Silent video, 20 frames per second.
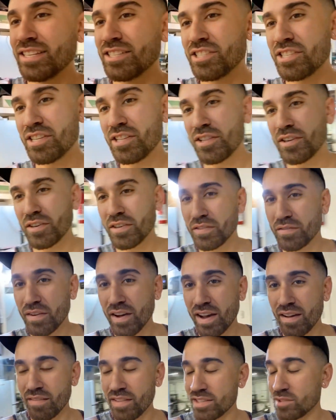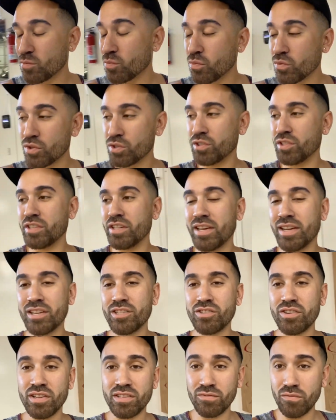G35 that's really gonna
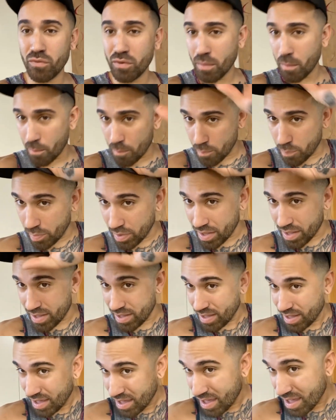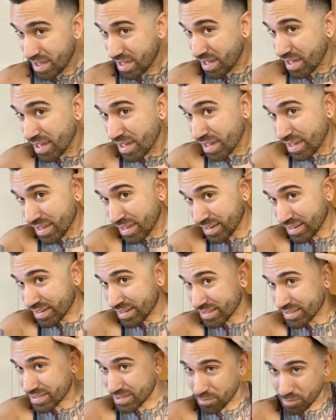transform, but he
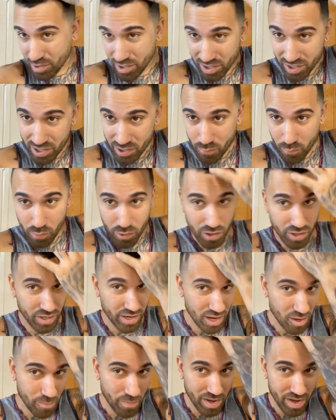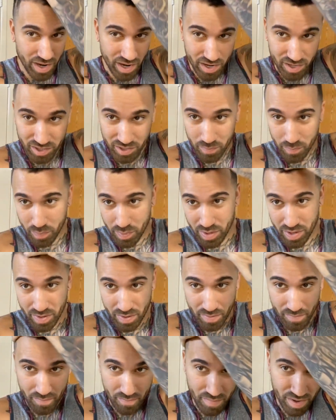does some clean work. Now my hair's a bit
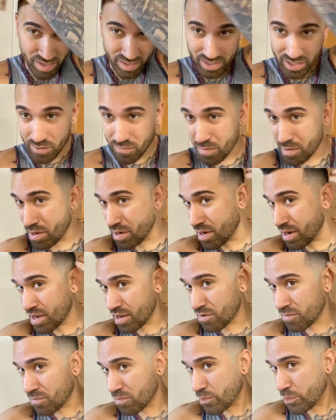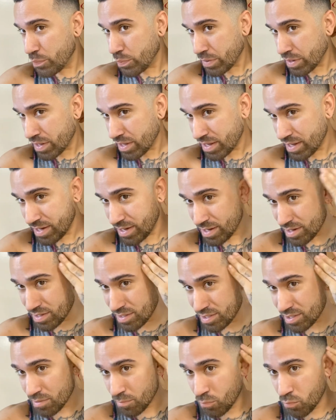messy right now, but he
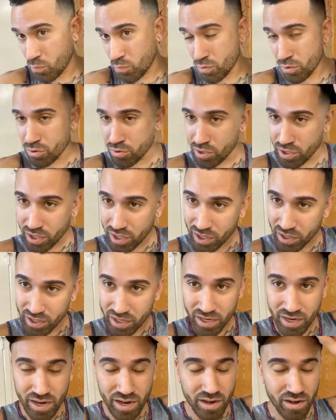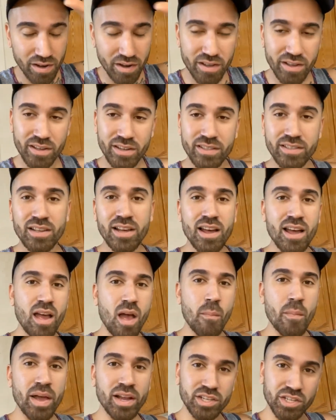does some really clean haircuts.
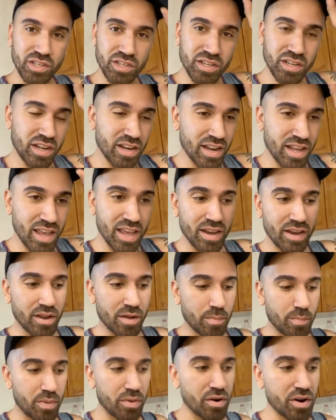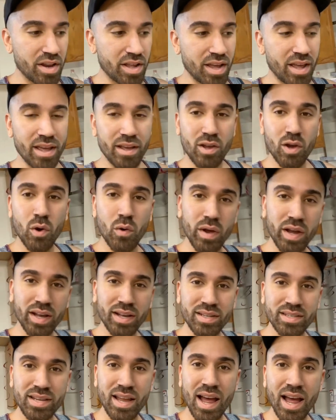I'm actually gonna end up putting a
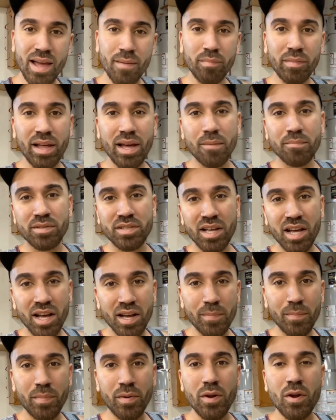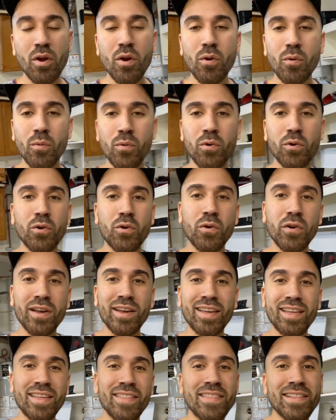quick time lapse up real
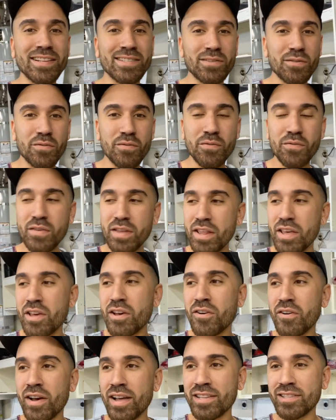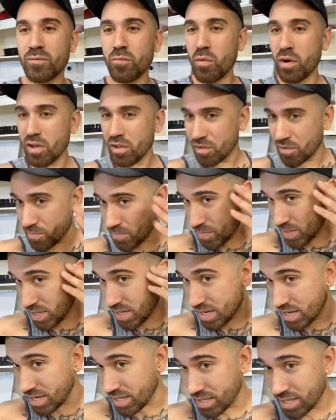quick in this video as well of me
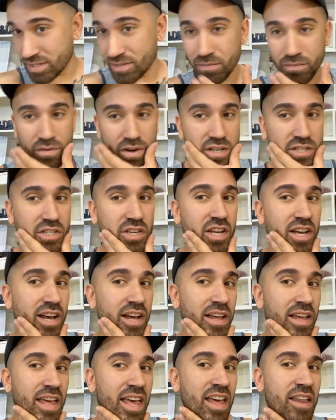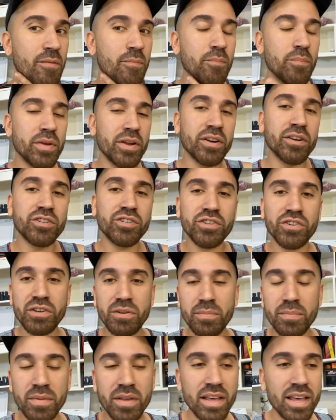getting this fresh cut and beard
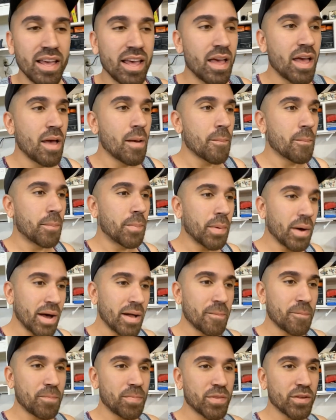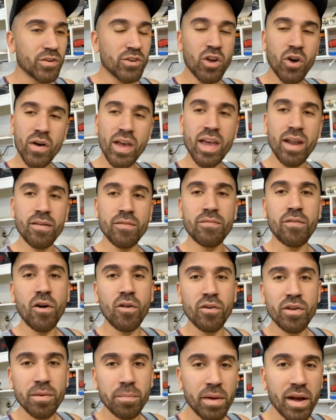trim. But go ahead and
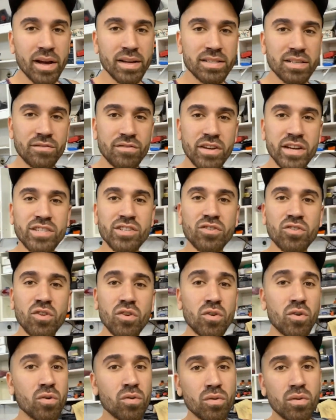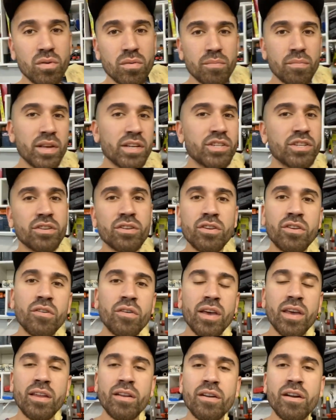follow him, guys, and if you guys are local, make sure to go
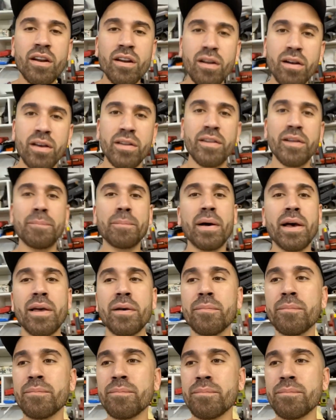get your haircut done by him.